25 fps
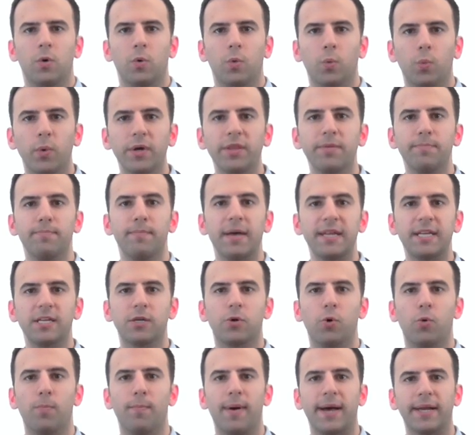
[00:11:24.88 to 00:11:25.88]
With
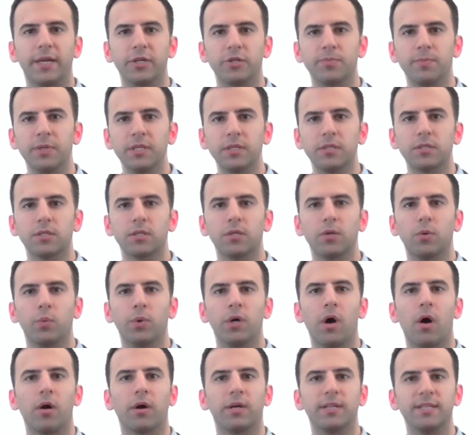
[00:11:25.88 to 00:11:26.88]
medical management, we
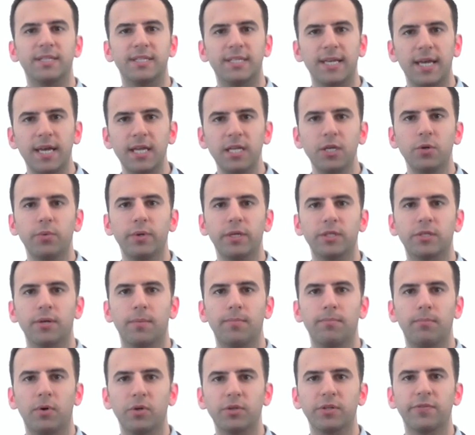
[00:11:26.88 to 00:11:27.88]
are continuing to
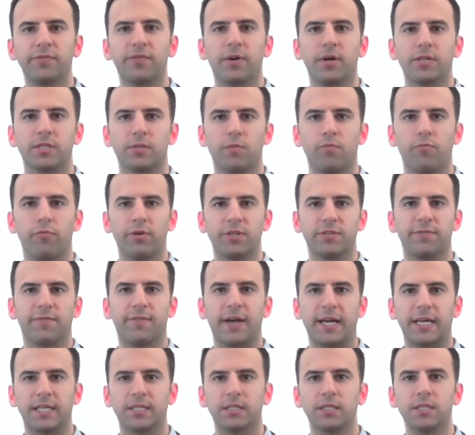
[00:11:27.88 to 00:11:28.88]
modify some risk
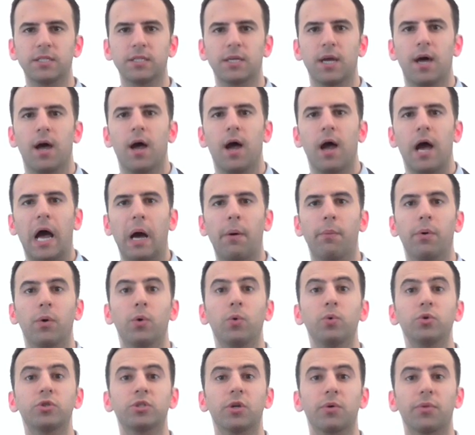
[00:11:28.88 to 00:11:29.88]
factors, and we're
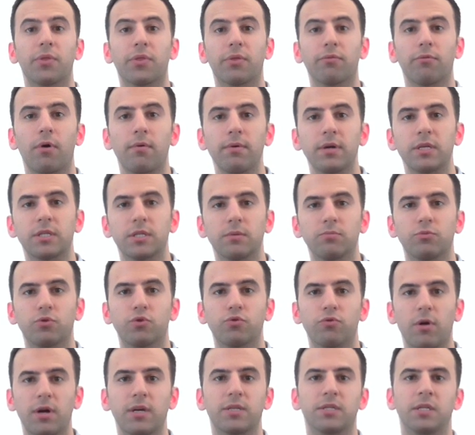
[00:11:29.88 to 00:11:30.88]
also throwing some
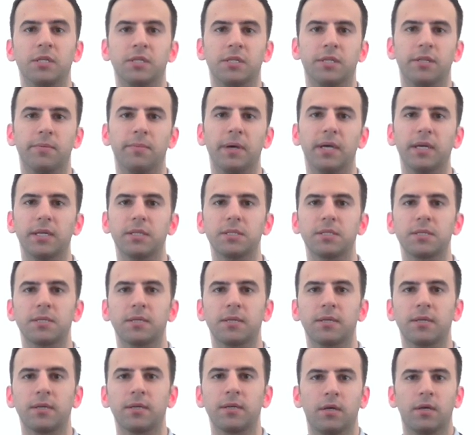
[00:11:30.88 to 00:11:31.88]
drugs into the mix.
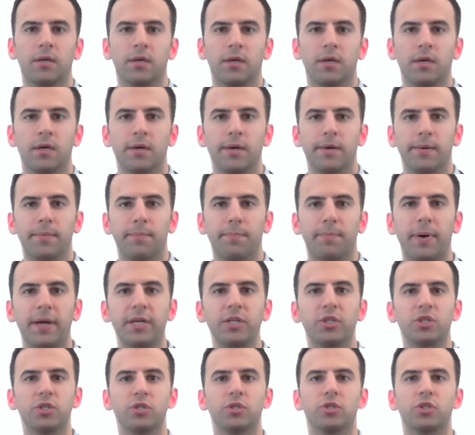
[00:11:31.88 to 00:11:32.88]

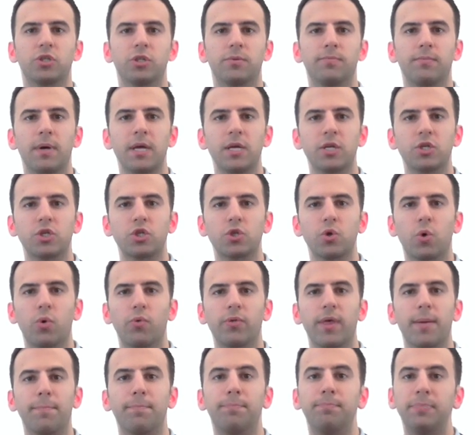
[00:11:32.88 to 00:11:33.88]
Patients should make sure
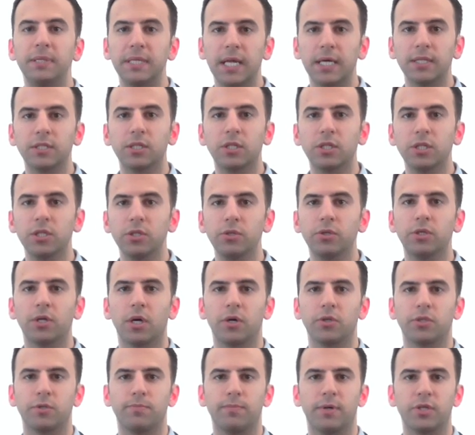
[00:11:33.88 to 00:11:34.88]
their blood
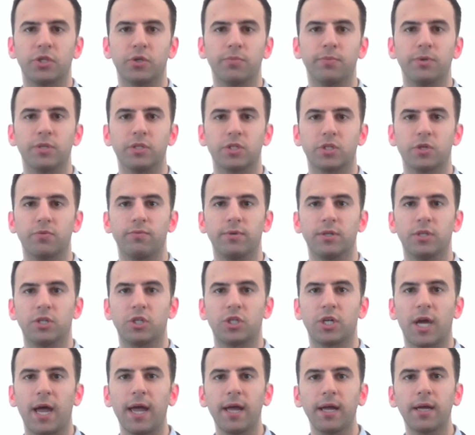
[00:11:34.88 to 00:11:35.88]
glucose measurements are in
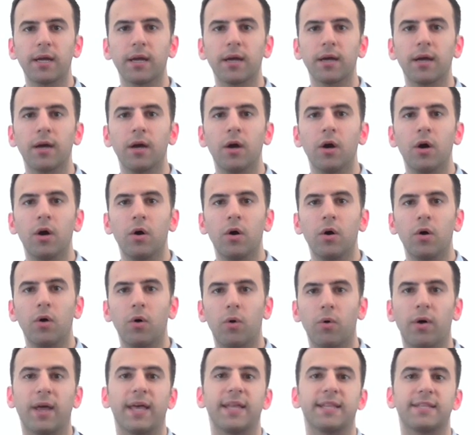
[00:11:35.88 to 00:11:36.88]
check,
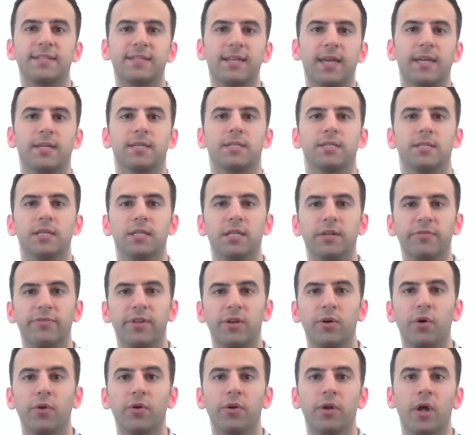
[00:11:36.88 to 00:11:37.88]
or get tested if they're
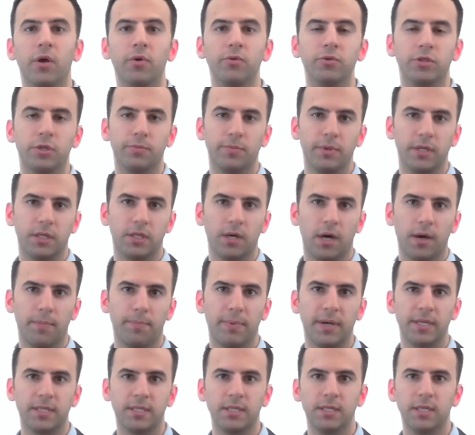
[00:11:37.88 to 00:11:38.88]
not known to be
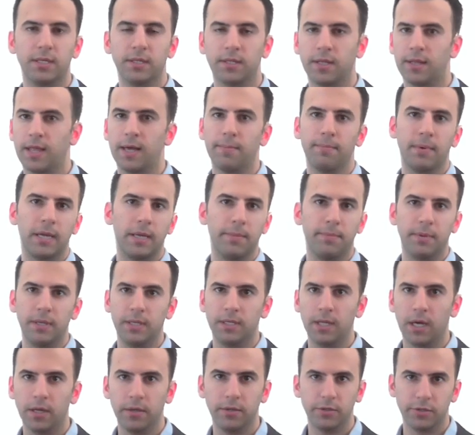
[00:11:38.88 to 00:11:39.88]
diabetic. That may be
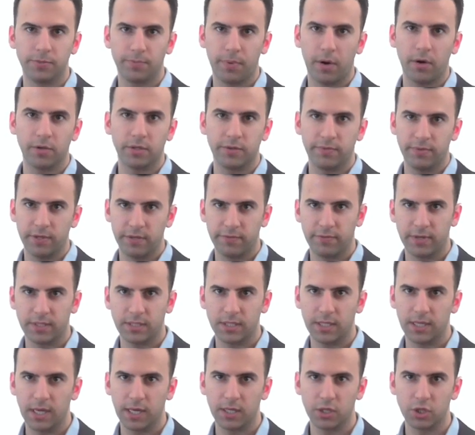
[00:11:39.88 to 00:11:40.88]
done as part of the
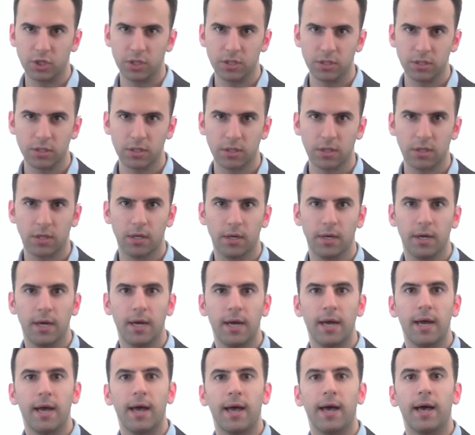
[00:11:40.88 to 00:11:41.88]
investigations.
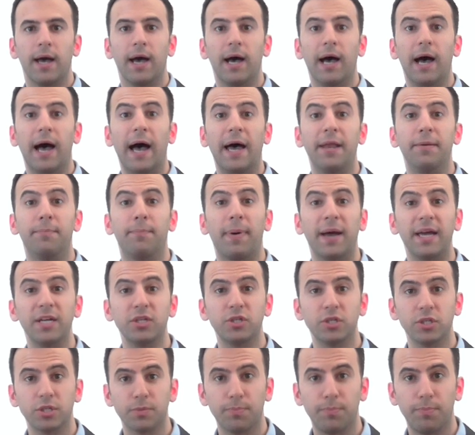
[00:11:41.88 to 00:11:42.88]
And
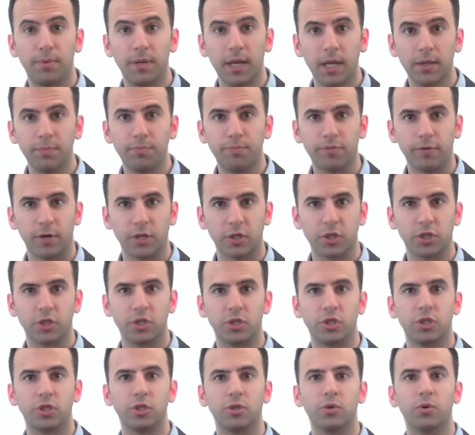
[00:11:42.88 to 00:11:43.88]
patients' blood pressures
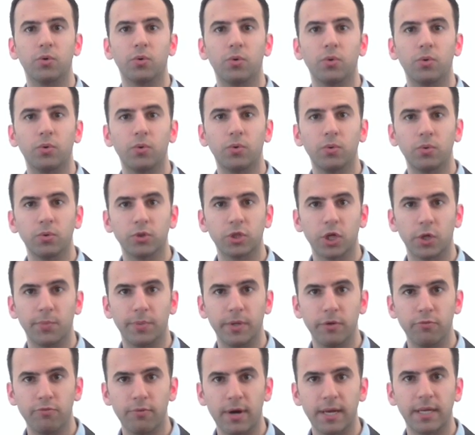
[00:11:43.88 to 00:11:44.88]
should also
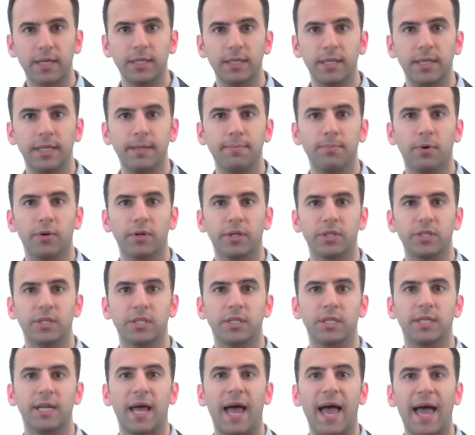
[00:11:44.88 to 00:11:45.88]
be regularly monitored,
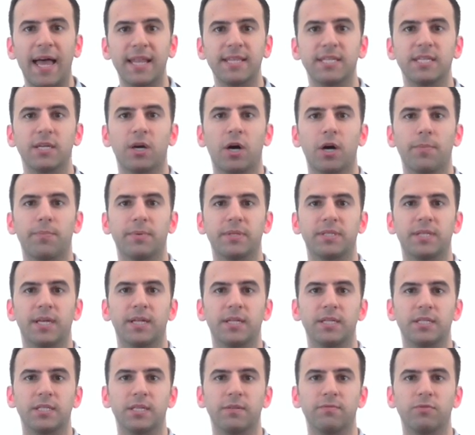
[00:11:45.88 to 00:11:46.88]
and
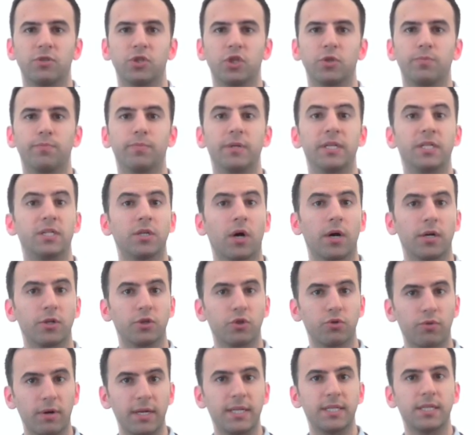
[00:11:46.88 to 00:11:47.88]
antihypertensives should be
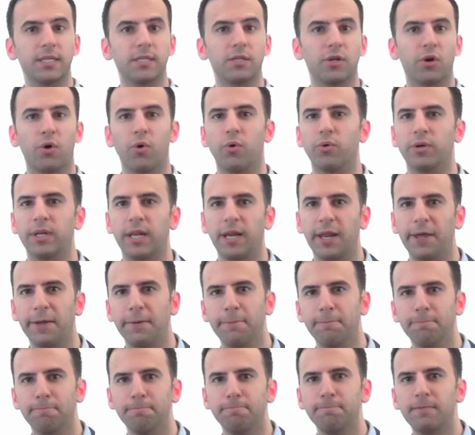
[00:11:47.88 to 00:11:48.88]
titrated
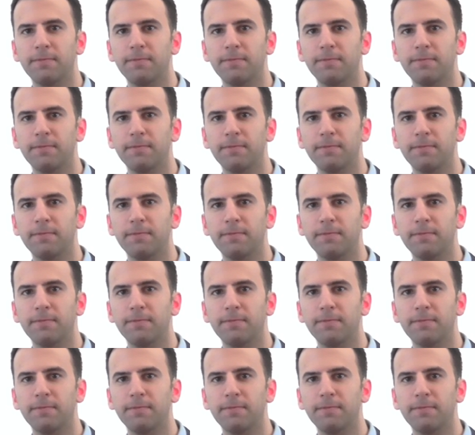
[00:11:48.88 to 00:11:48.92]
accordingly.